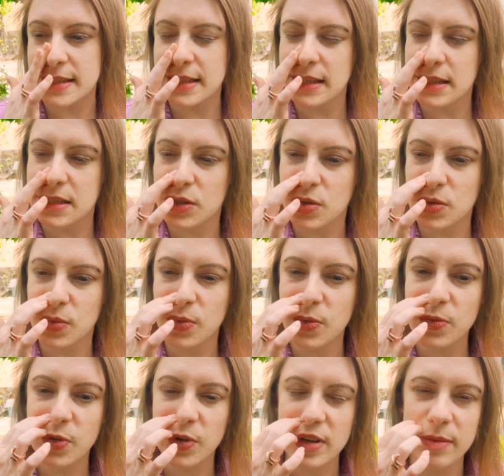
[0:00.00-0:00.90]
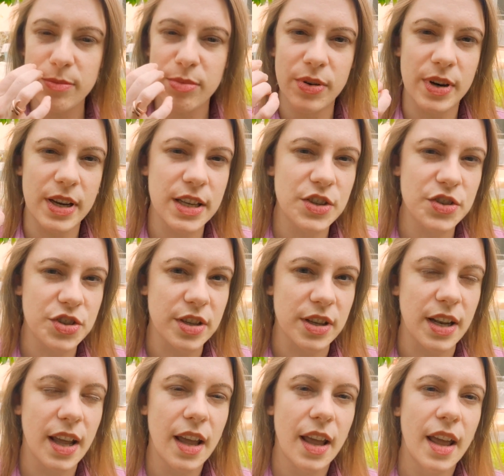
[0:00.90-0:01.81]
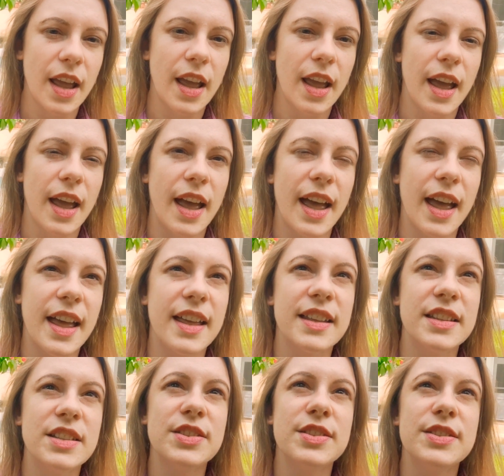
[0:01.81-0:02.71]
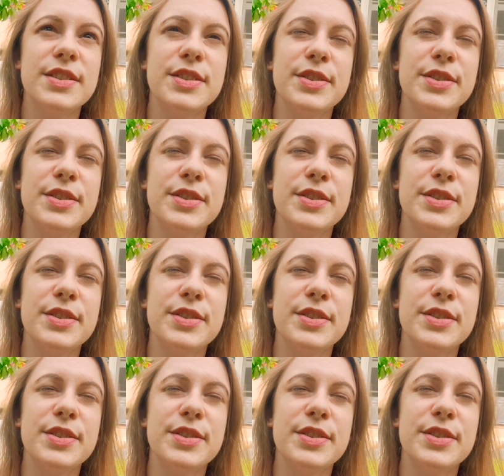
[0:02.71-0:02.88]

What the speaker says: it's a tool for liberation, and